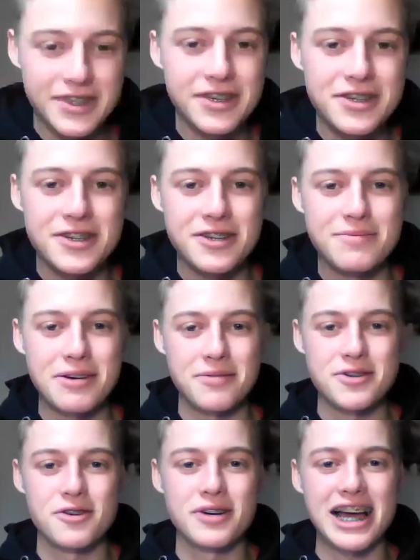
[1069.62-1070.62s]
You too, man.
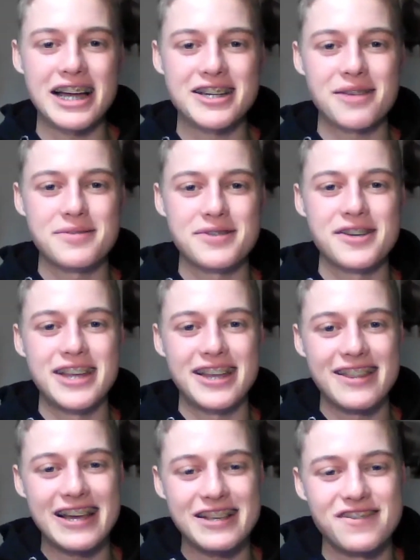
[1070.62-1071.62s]
I'm sure we'll catch up soon
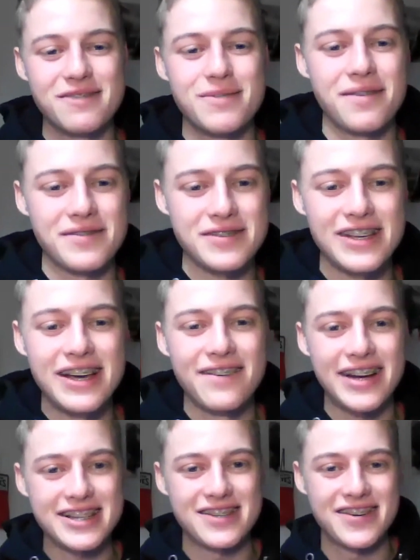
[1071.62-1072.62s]
then in the next few months.
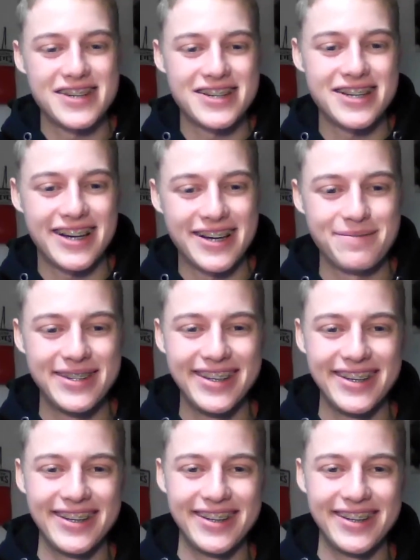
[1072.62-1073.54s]
Thanks so much for your time.